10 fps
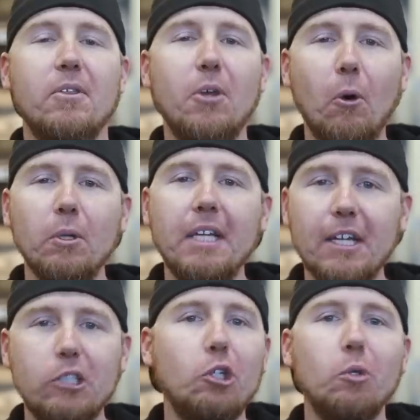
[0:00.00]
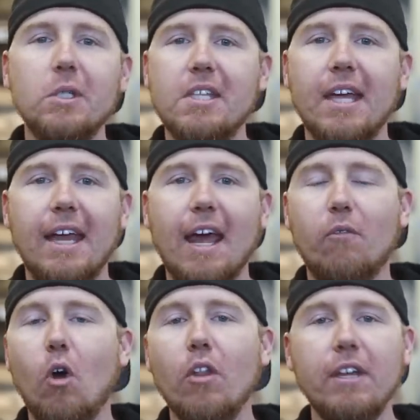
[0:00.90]
The only issue is that out
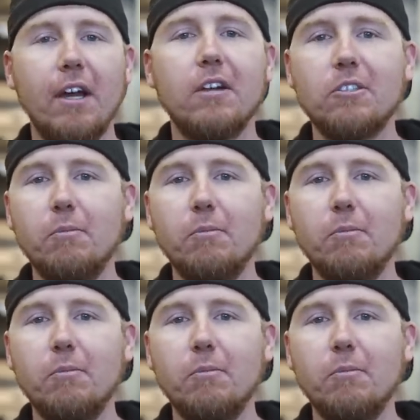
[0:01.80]
of all the years